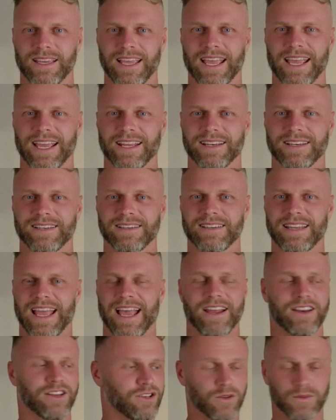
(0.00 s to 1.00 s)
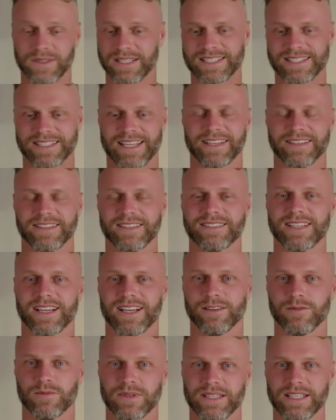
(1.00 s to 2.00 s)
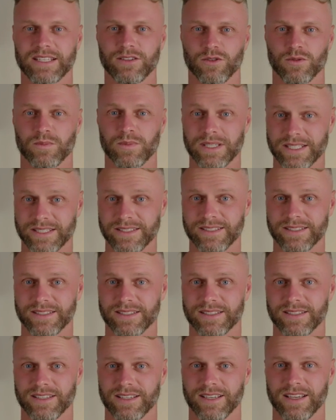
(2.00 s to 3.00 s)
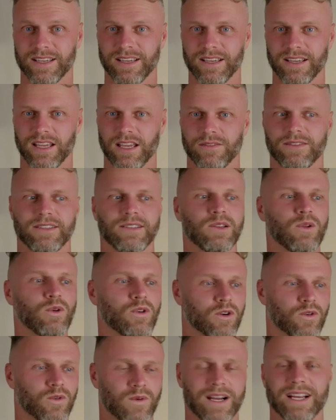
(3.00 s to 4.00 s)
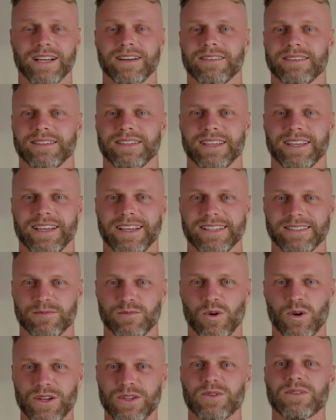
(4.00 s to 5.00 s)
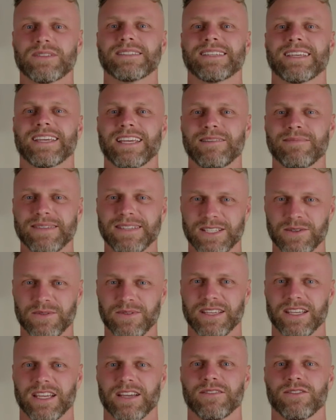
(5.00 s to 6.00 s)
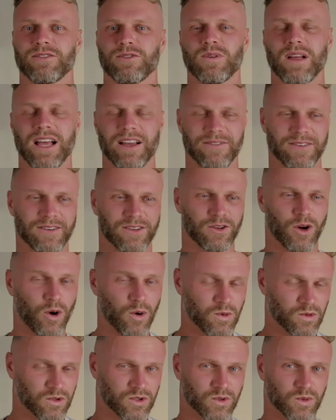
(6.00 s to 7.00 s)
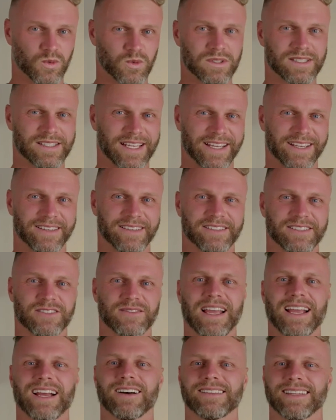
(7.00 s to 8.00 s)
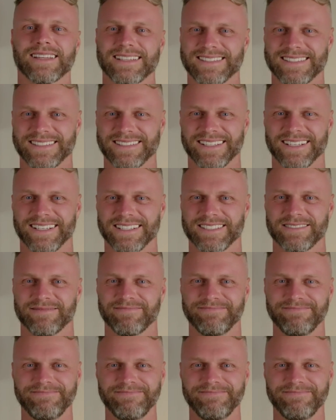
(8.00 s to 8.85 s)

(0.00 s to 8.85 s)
And how do you know what the standards are within your business? If you look around, it's what your team are doing. You have a cultural standards of how things are done.